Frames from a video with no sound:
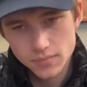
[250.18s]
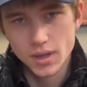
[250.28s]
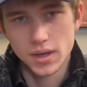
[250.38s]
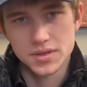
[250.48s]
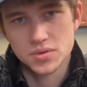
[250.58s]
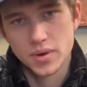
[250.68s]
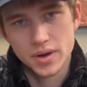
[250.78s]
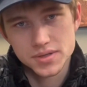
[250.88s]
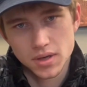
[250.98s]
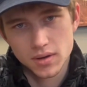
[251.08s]
to
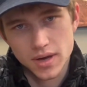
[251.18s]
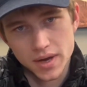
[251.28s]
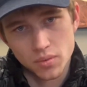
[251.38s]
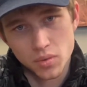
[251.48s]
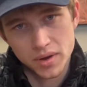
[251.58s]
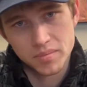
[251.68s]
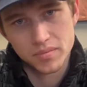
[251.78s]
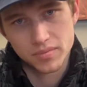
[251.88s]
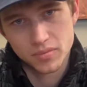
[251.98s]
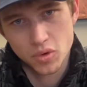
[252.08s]
where it's all kind
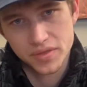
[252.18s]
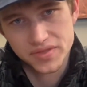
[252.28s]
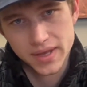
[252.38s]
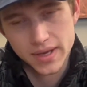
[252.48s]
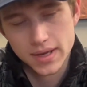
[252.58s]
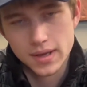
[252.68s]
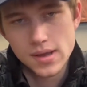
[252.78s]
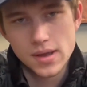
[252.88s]
of one thing.